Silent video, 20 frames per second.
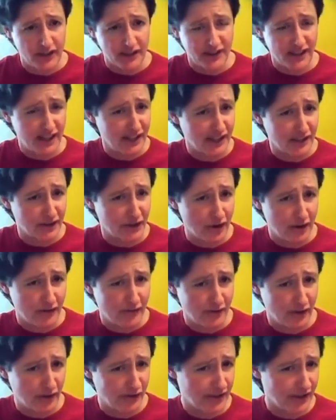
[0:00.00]
That's not a
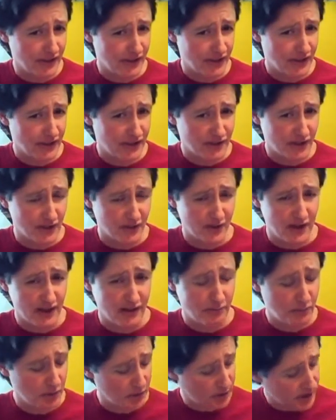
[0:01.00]
guitar fault, that's a
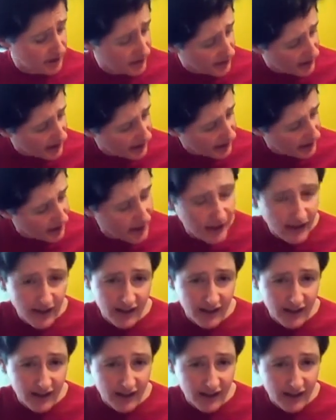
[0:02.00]
strength building thing.